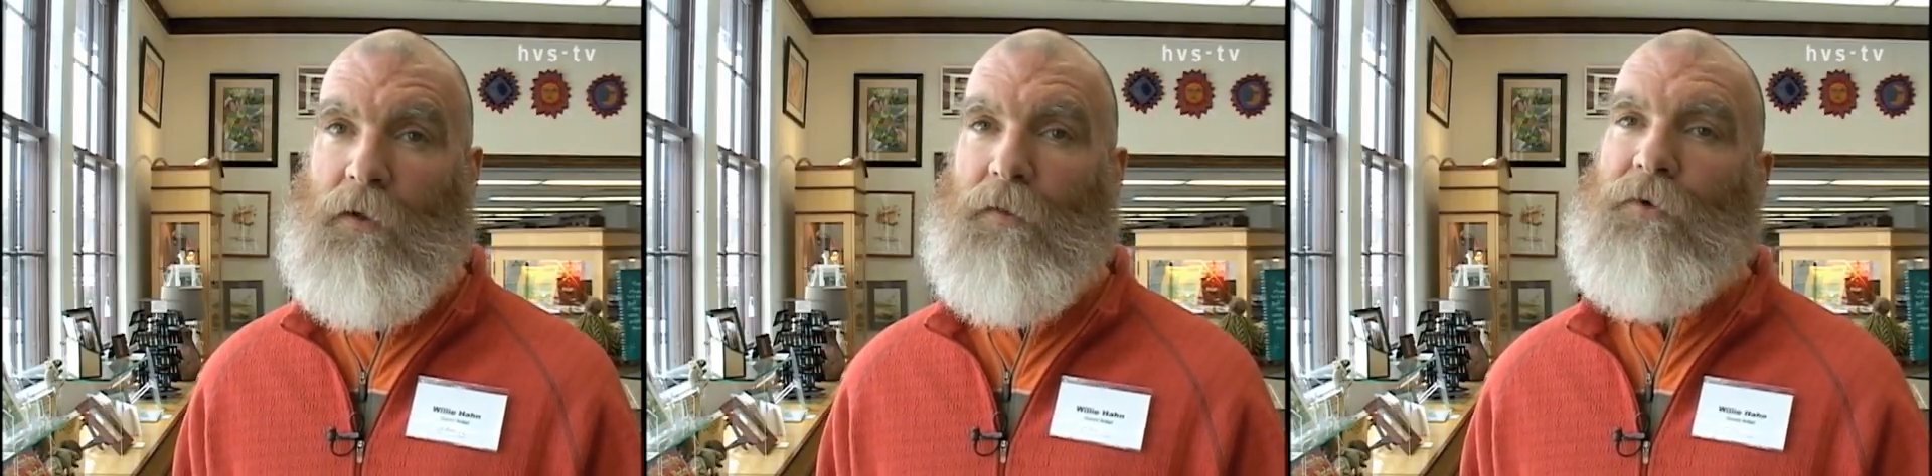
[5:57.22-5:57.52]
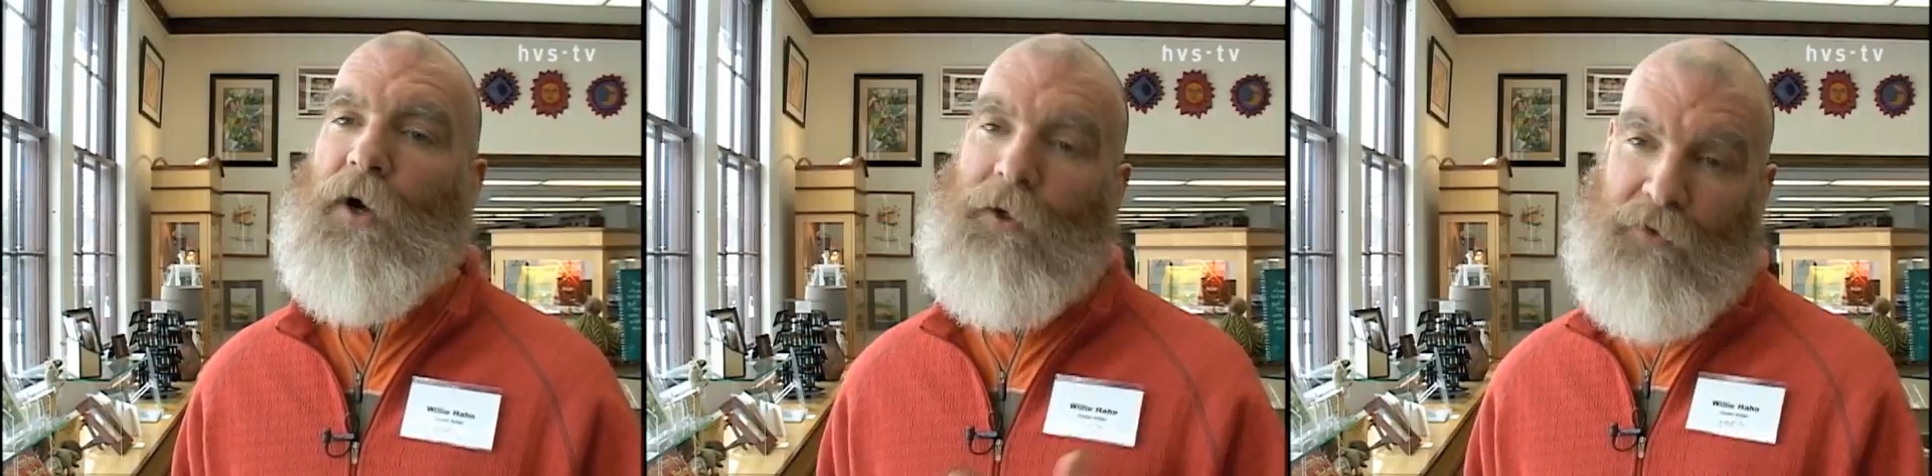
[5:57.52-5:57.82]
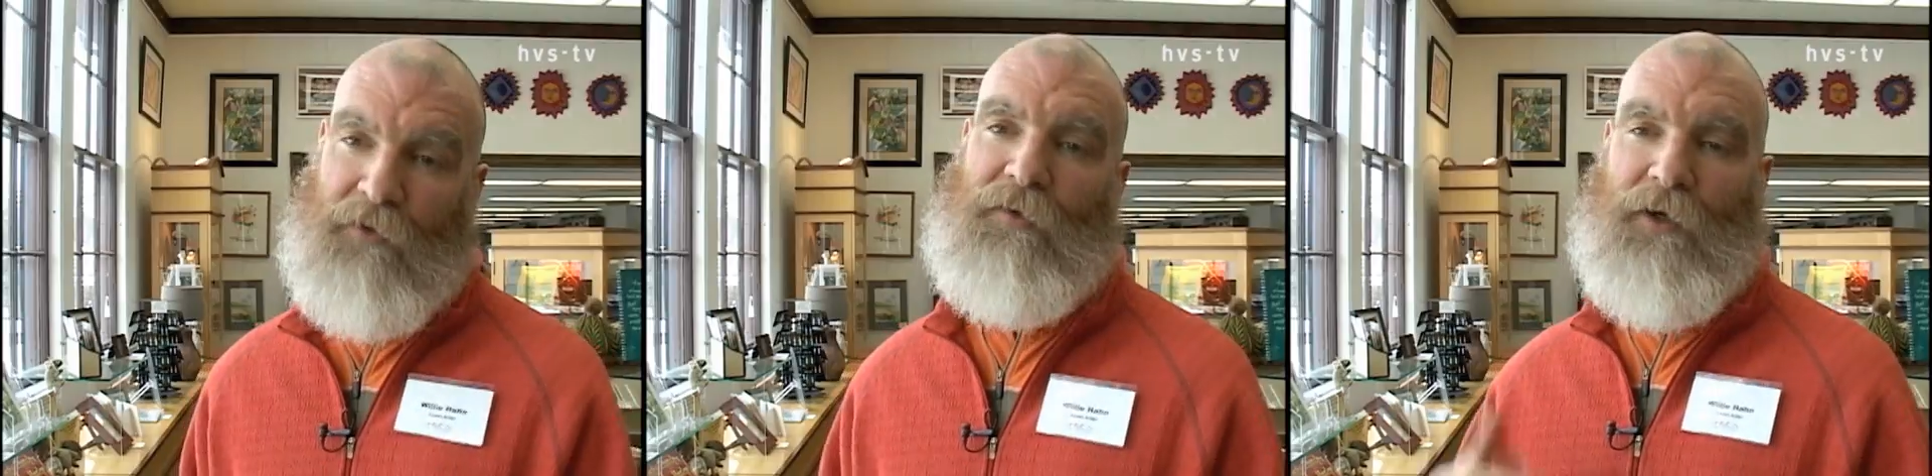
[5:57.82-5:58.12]
the
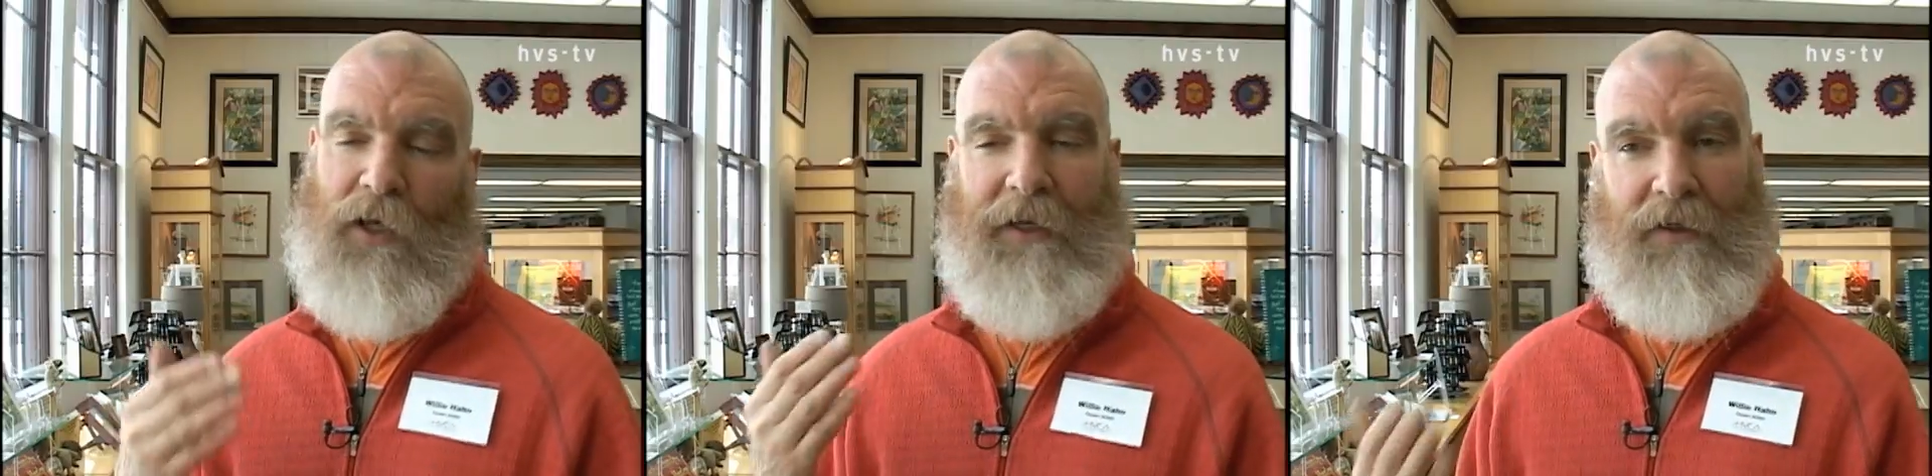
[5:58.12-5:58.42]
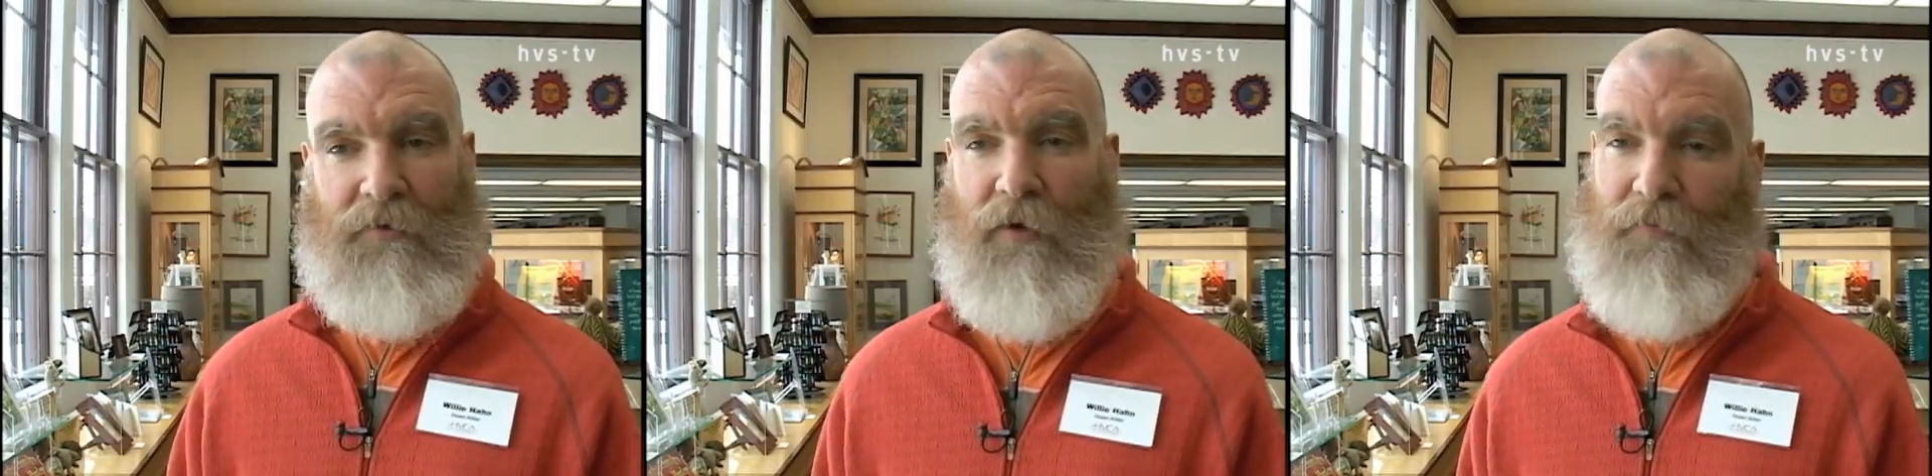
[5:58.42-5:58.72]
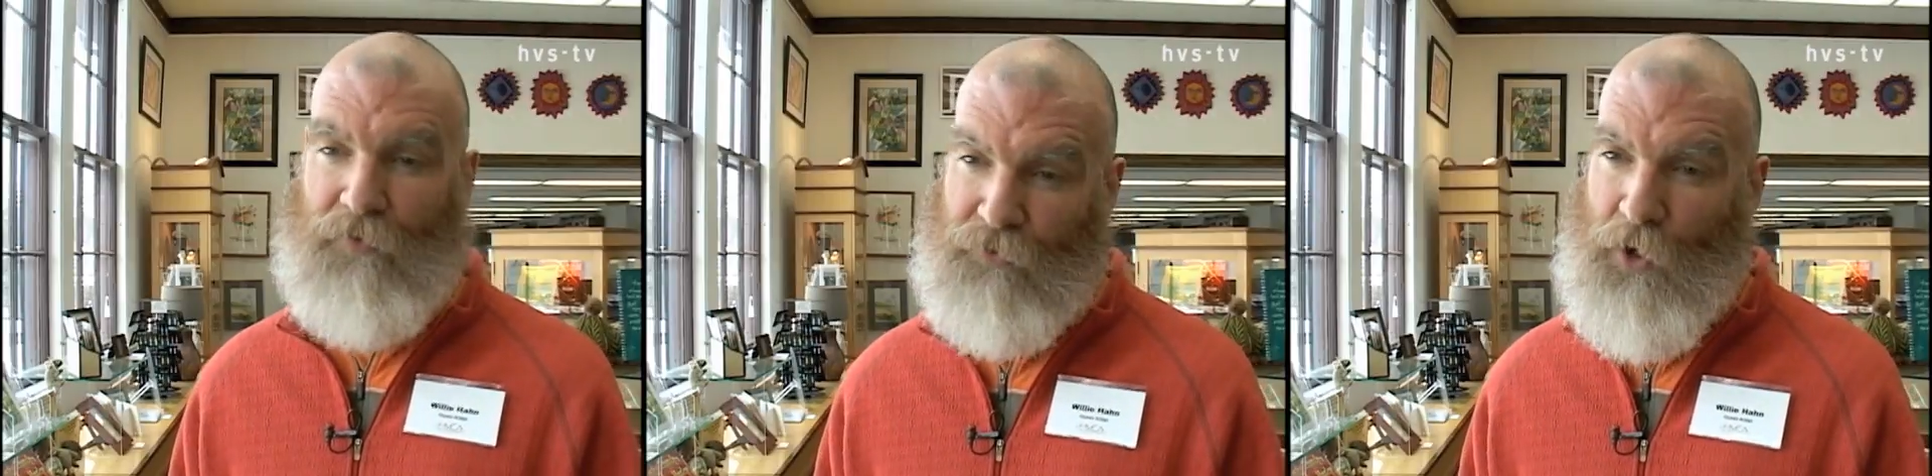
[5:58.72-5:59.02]
darkness and the lightness of
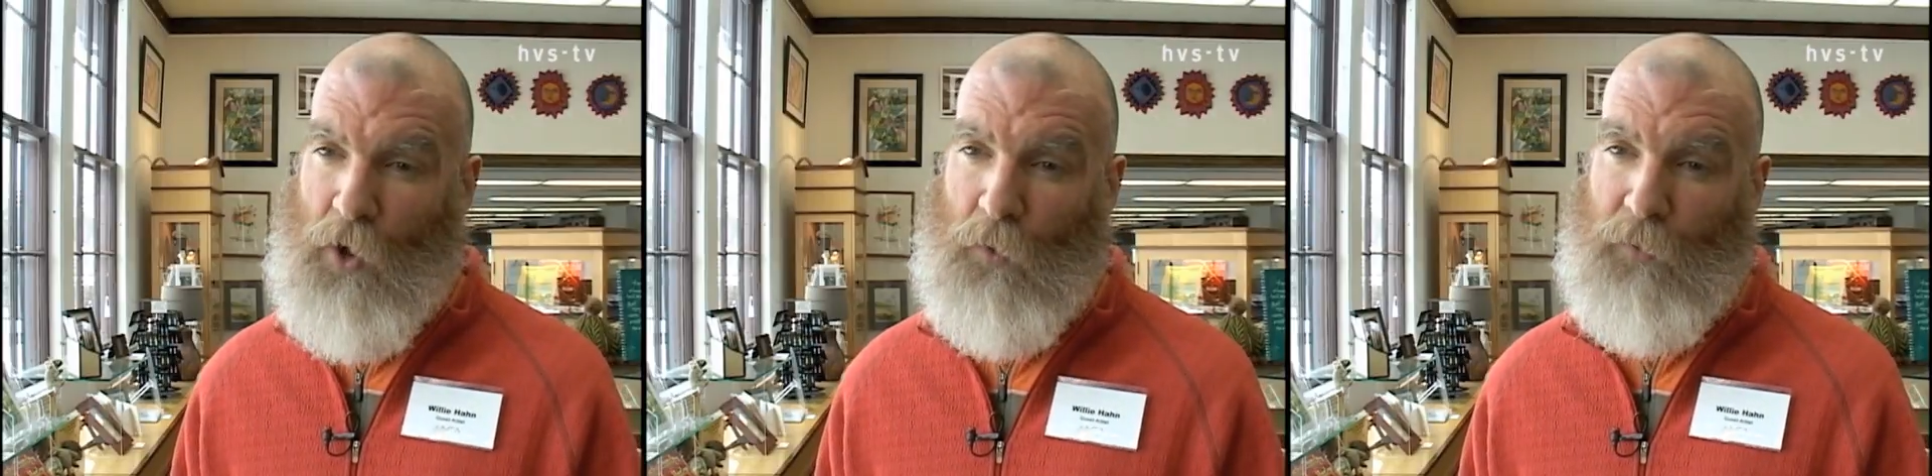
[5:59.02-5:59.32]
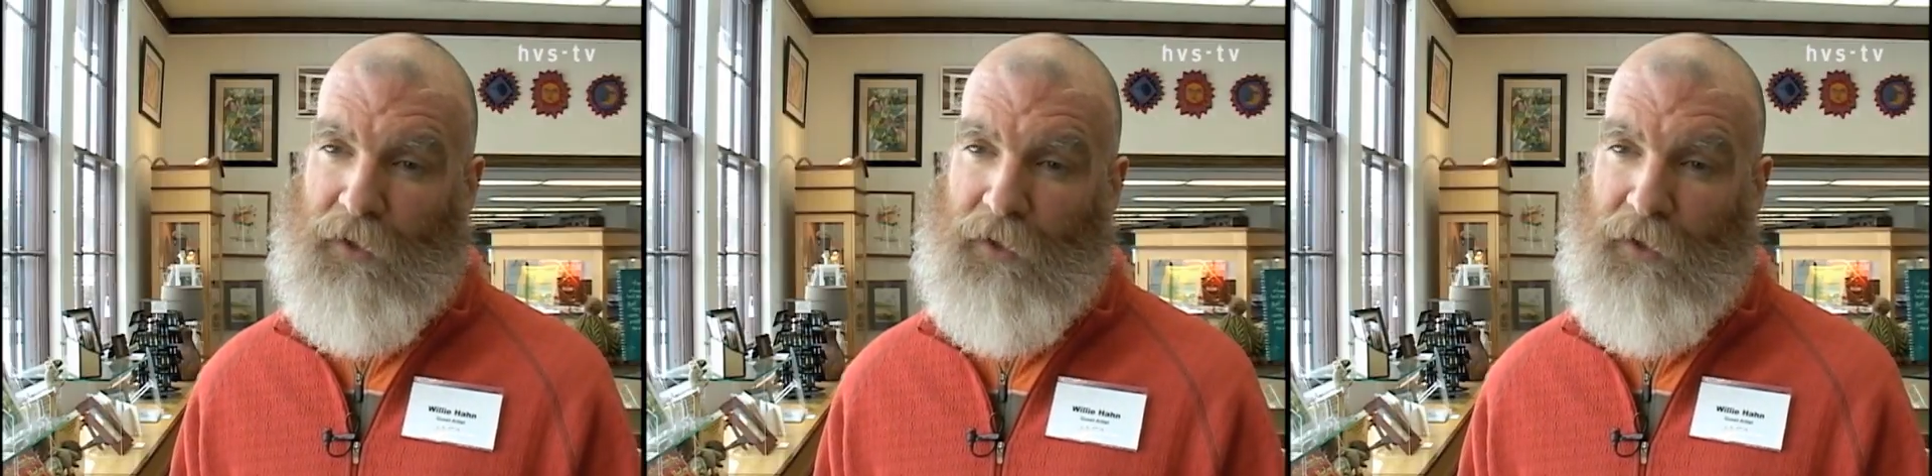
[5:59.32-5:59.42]
the stone,